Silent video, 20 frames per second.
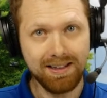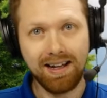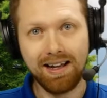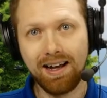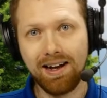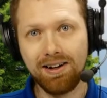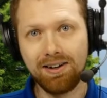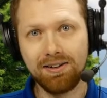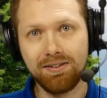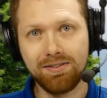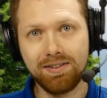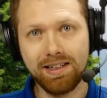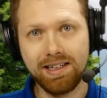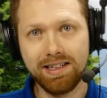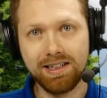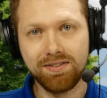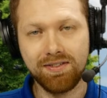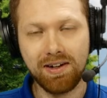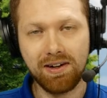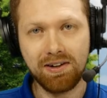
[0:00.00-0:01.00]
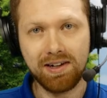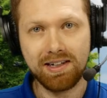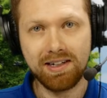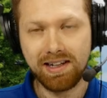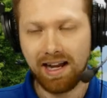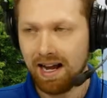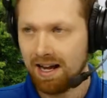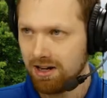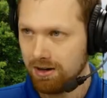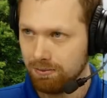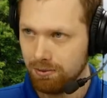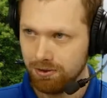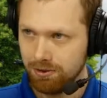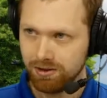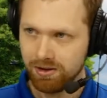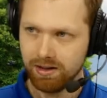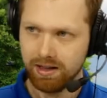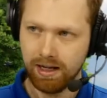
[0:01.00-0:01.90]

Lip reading: out of these various animals.